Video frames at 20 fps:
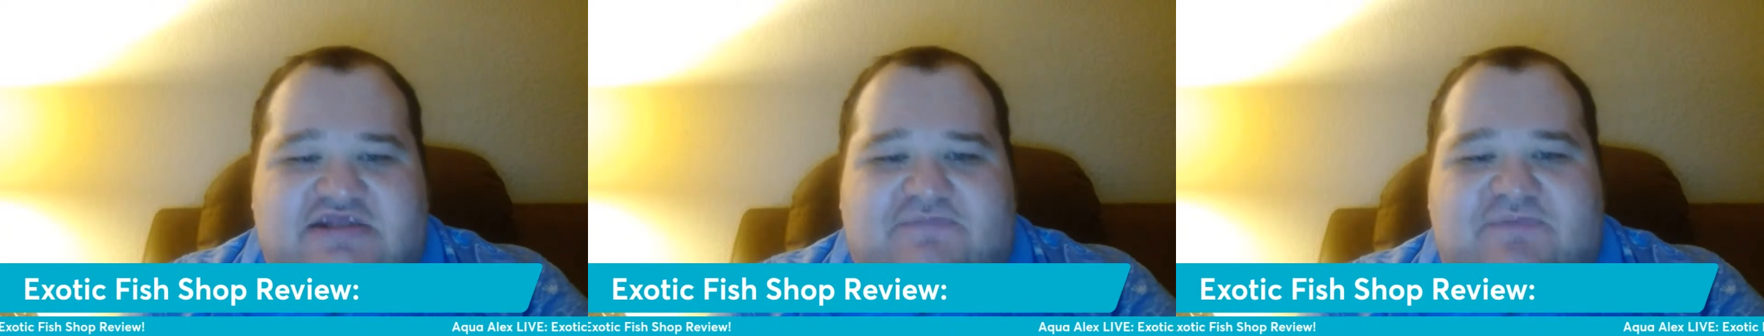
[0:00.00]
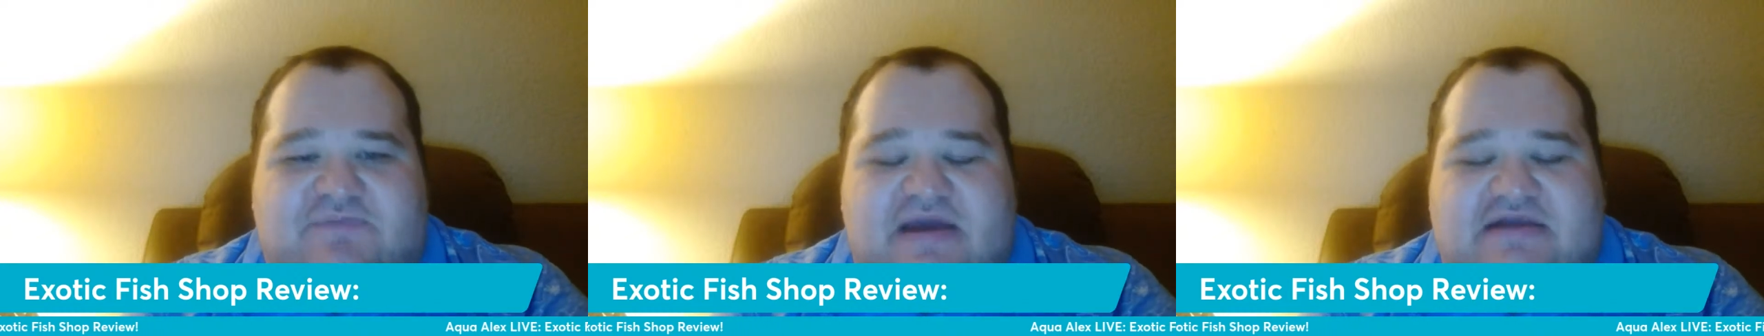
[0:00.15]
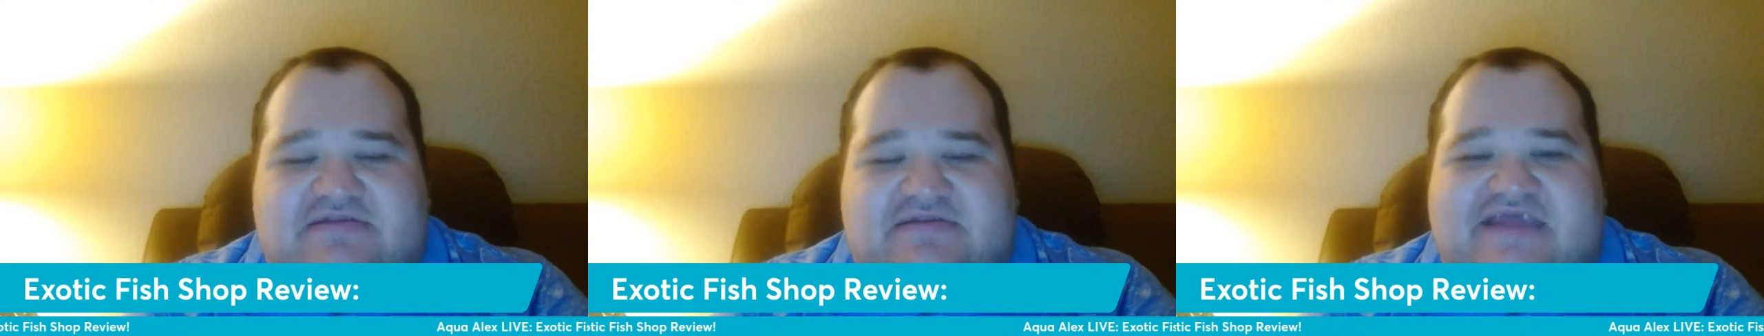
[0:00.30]

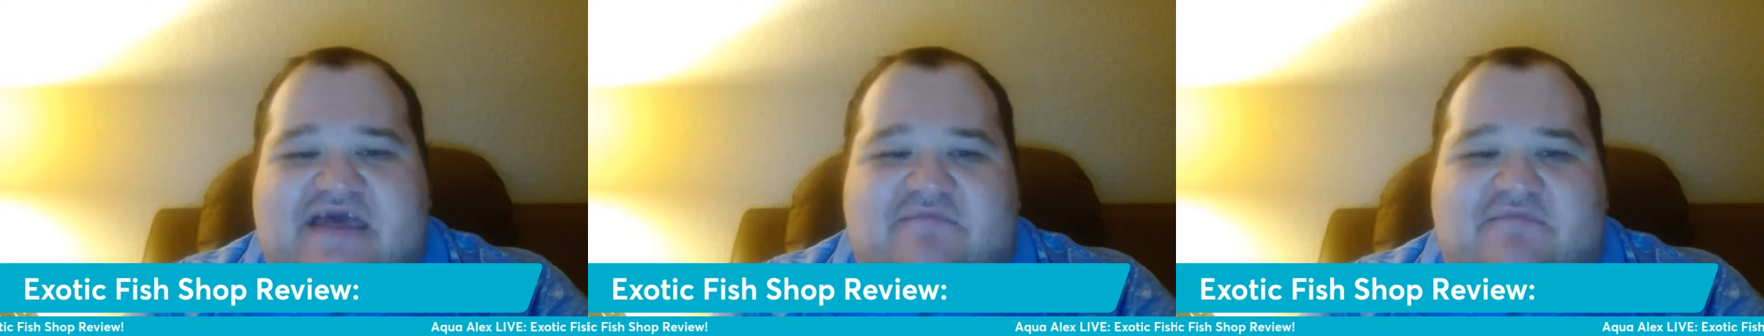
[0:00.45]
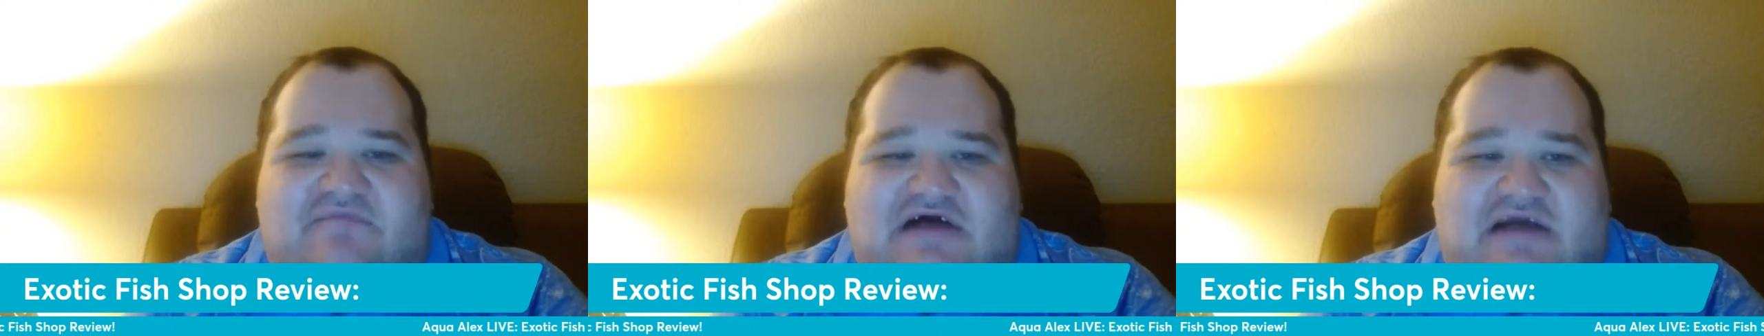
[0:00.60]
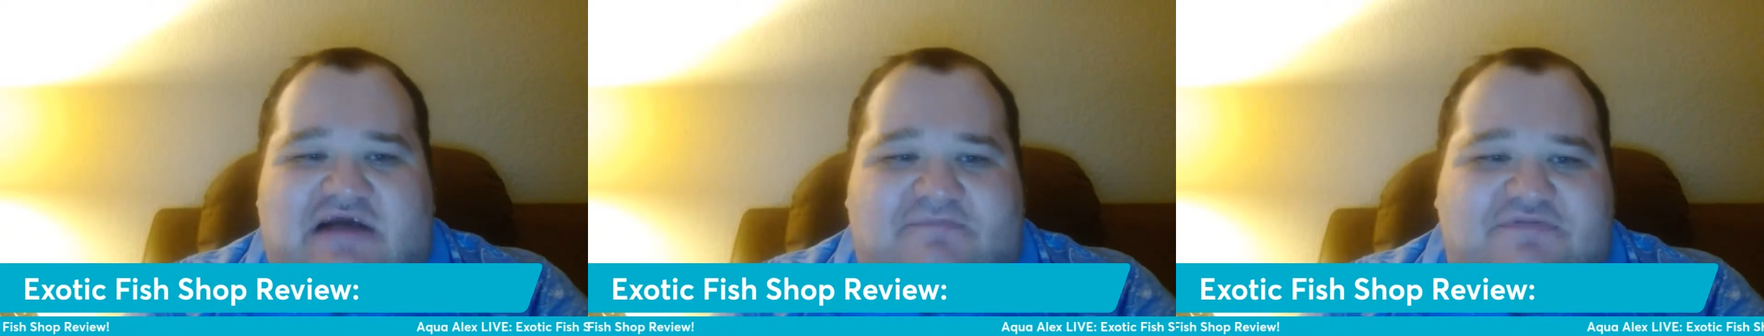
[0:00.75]
to pick
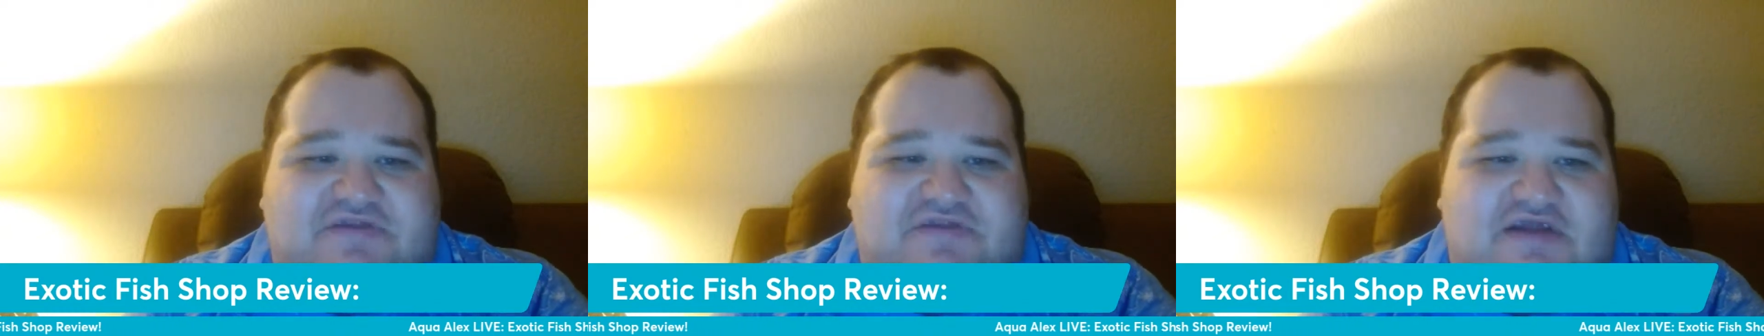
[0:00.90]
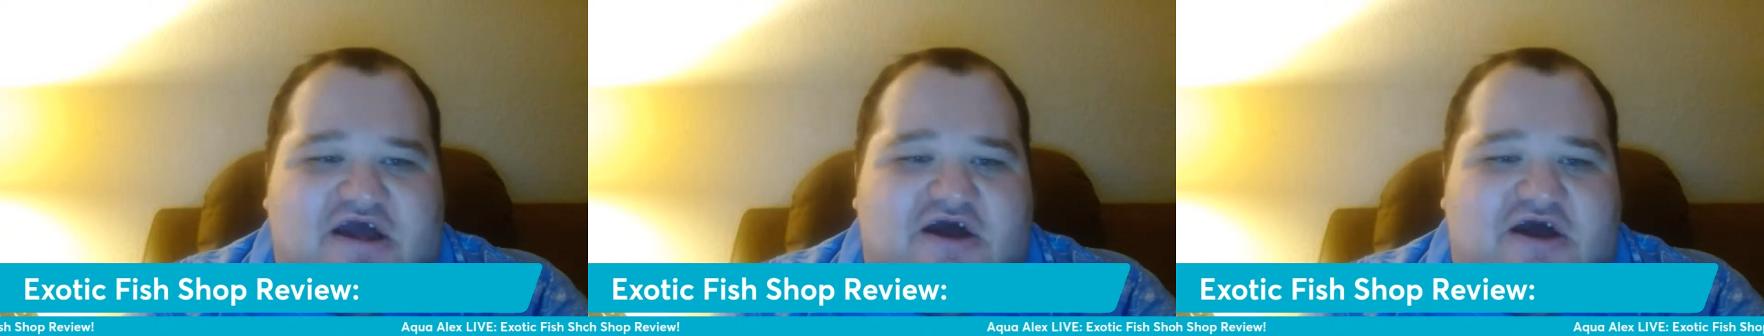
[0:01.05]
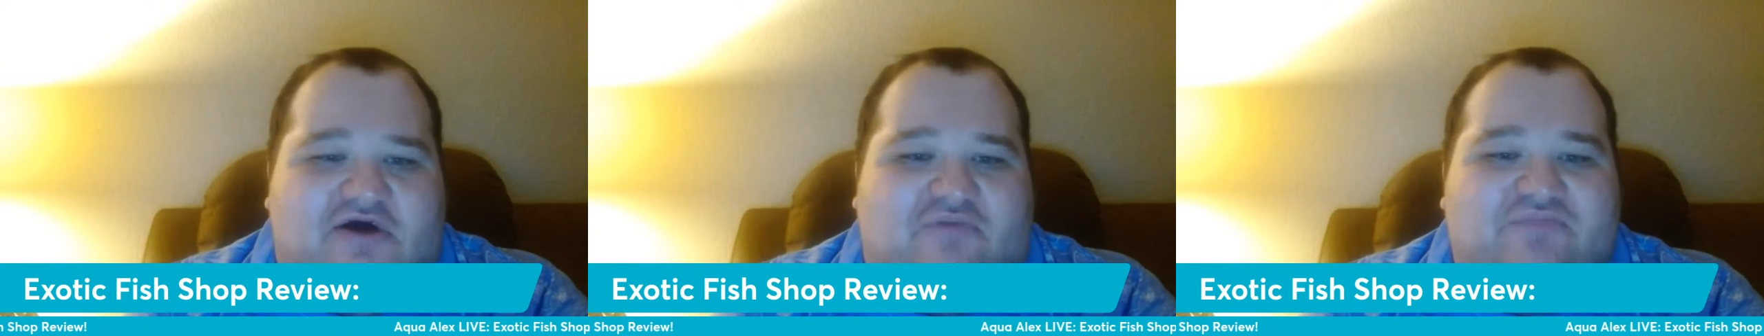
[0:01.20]
them up.
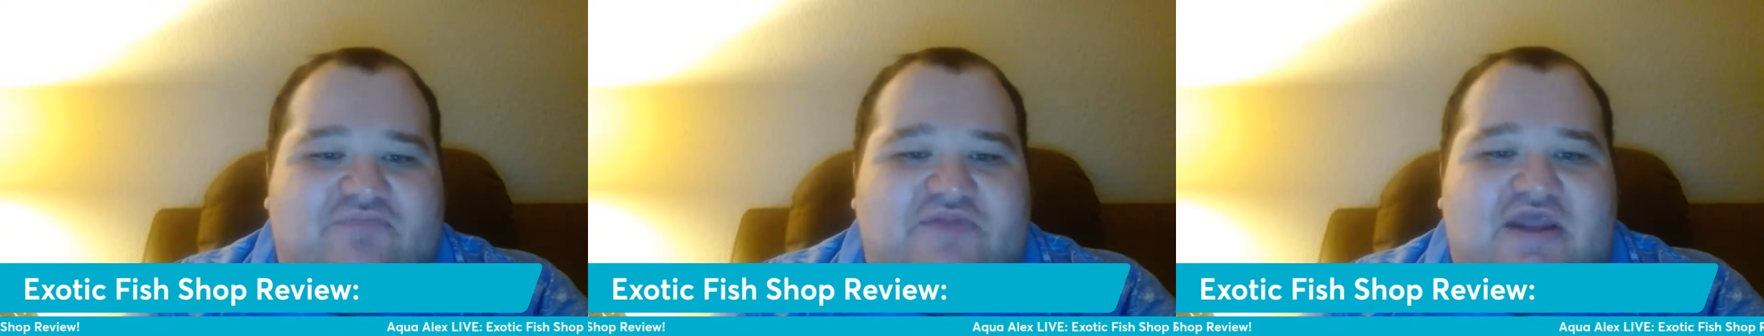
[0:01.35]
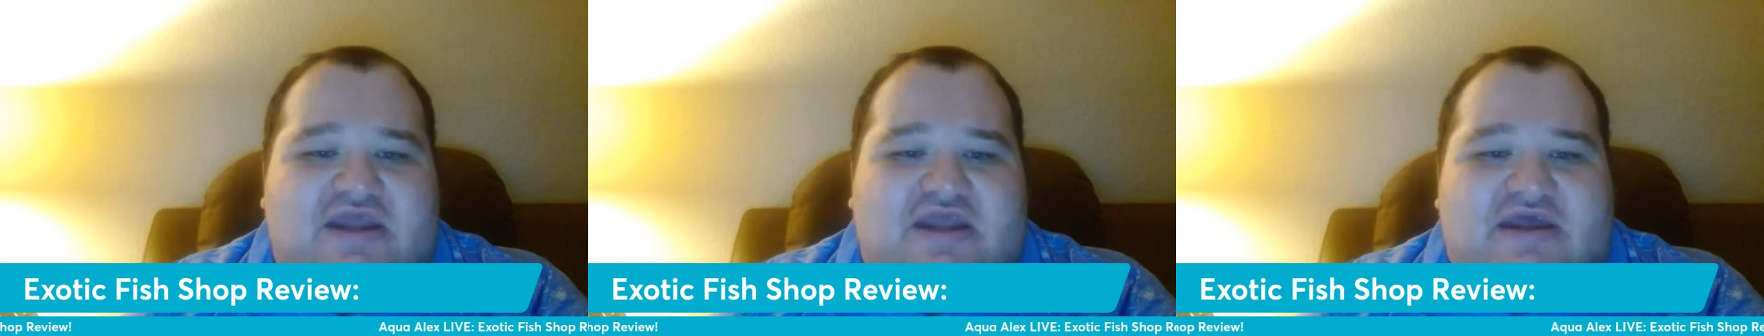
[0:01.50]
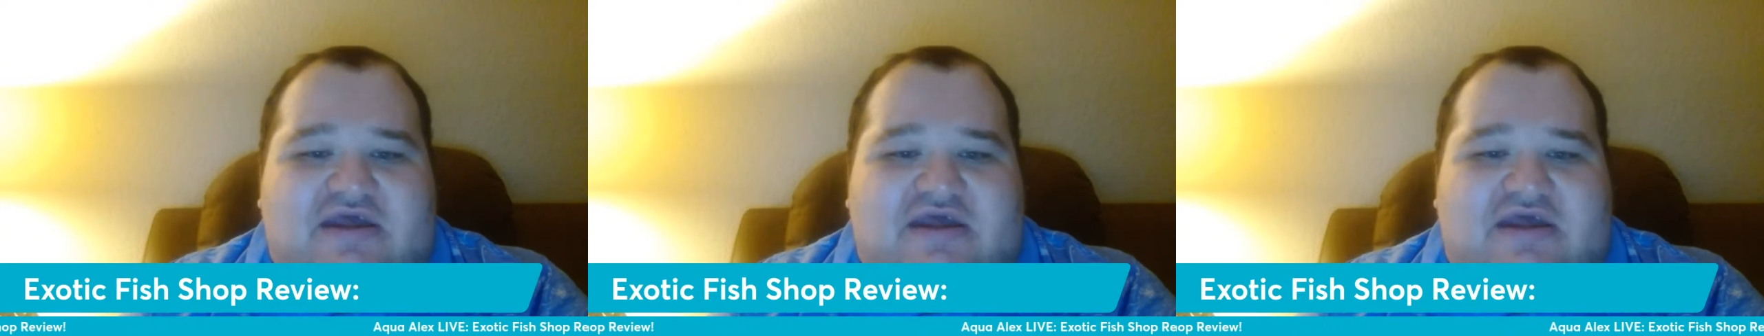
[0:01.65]
So